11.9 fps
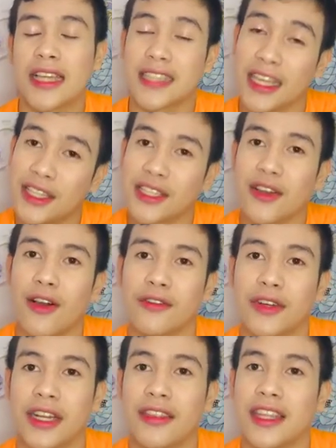as I
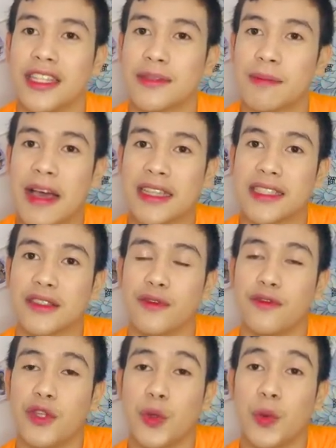discovered this
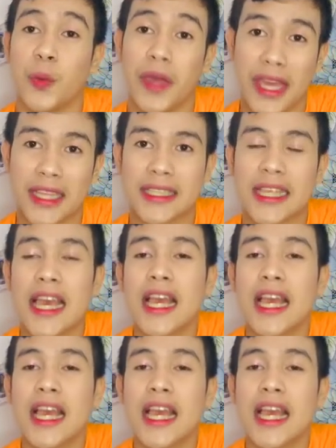past few weeks.